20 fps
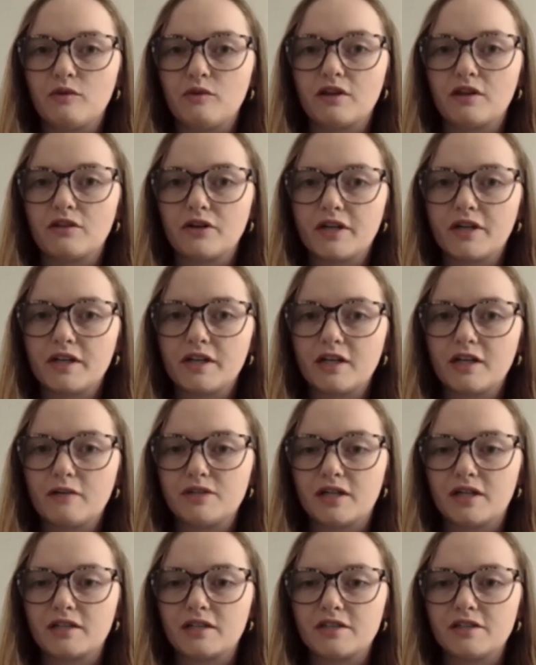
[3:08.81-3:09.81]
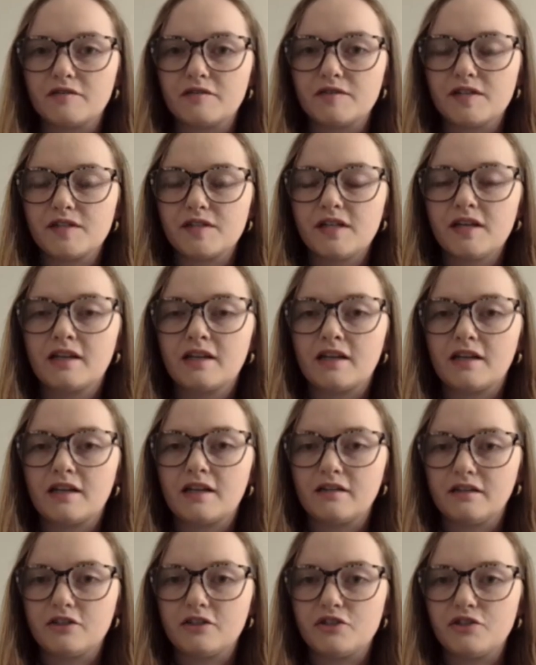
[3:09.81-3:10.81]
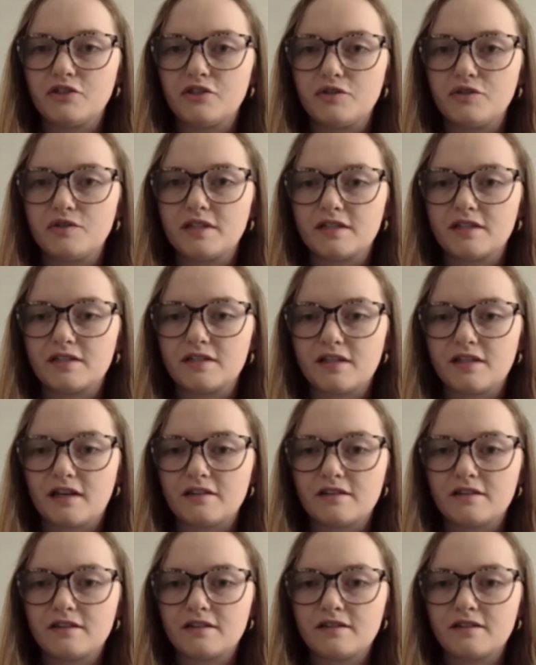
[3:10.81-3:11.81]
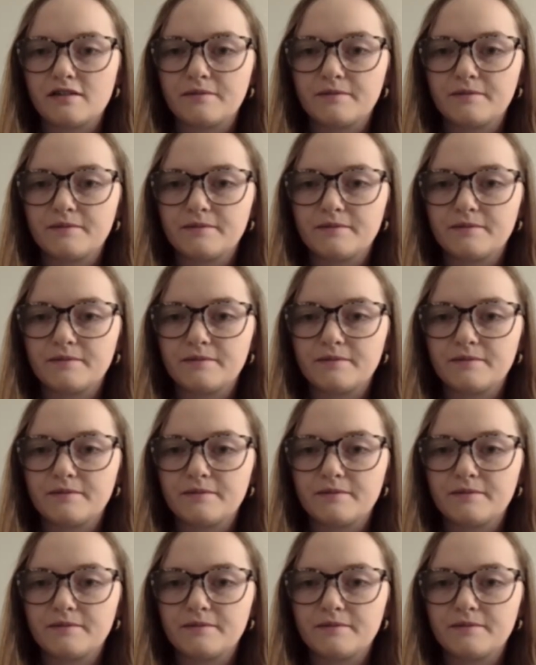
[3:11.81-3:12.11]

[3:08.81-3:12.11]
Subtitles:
with learning objectives can lead to success.